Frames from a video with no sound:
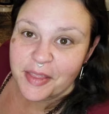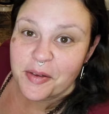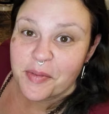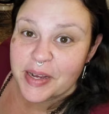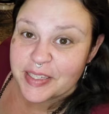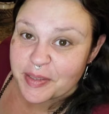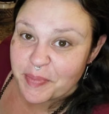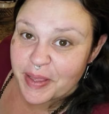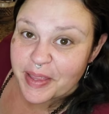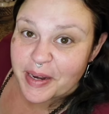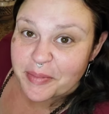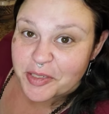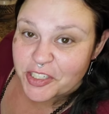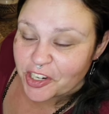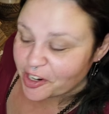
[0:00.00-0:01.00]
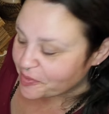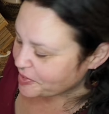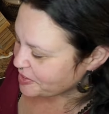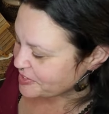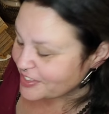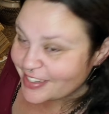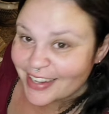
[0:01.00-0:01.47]
The recipe that I'm sharing
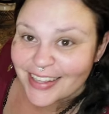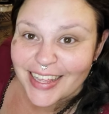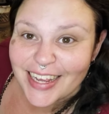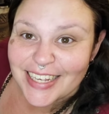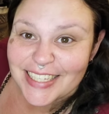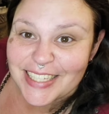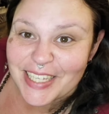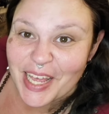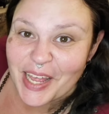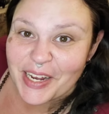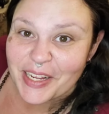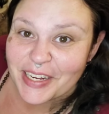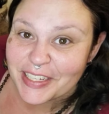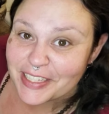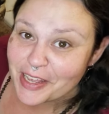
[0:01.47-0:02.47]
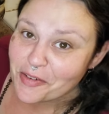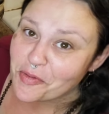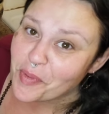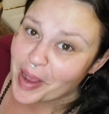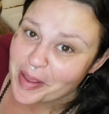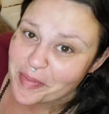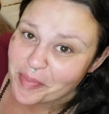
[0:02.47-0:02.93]
with you today, like I said, it is
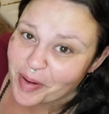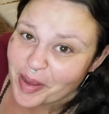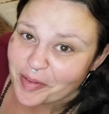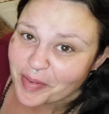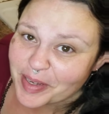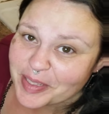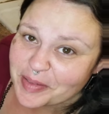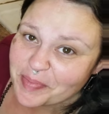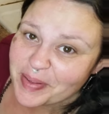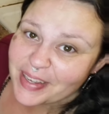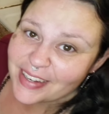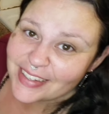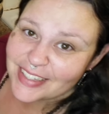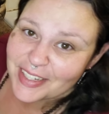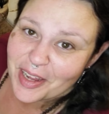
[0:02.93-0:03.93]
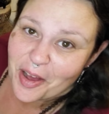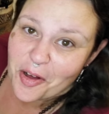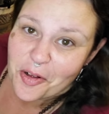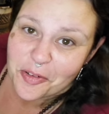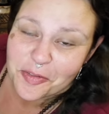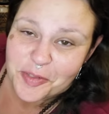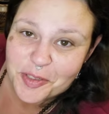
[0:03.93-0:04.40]
a white bread recipe. It's not
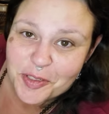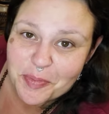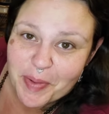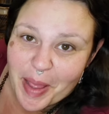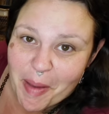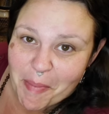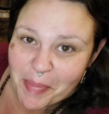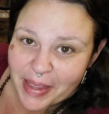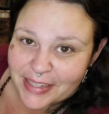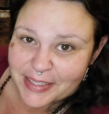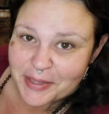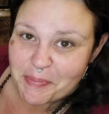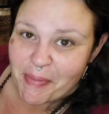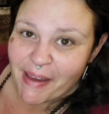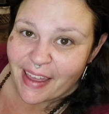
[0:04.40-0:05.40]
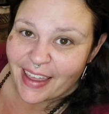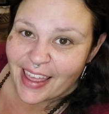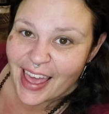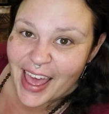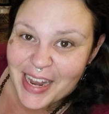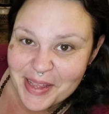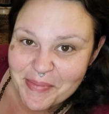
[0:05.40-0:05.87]
whole foods plant-based by
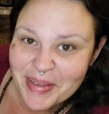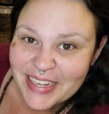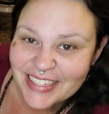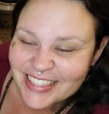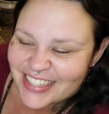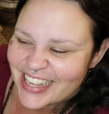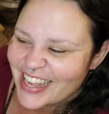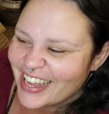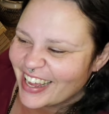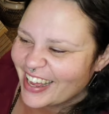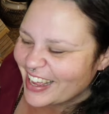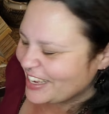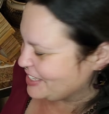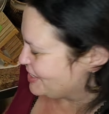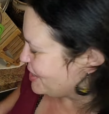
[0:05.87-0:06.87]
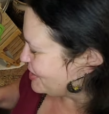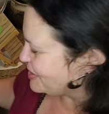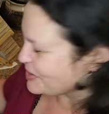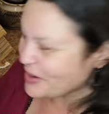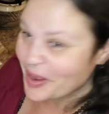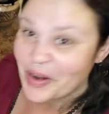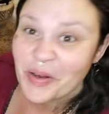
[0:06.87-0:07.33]
any means. It's
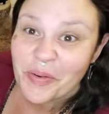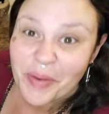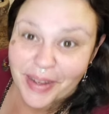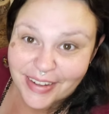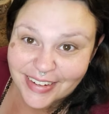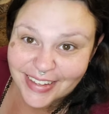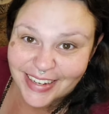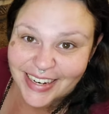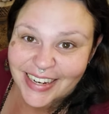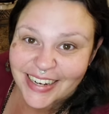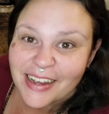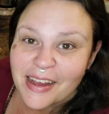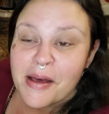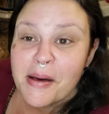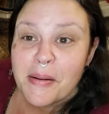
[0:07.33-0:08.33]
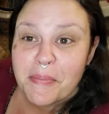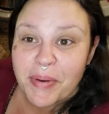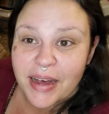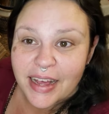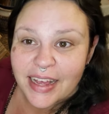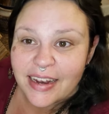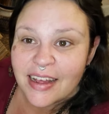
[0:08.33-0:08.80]
also got oil in it,
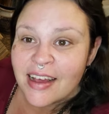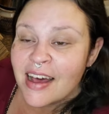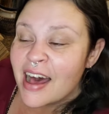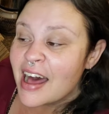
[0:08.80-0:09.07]
but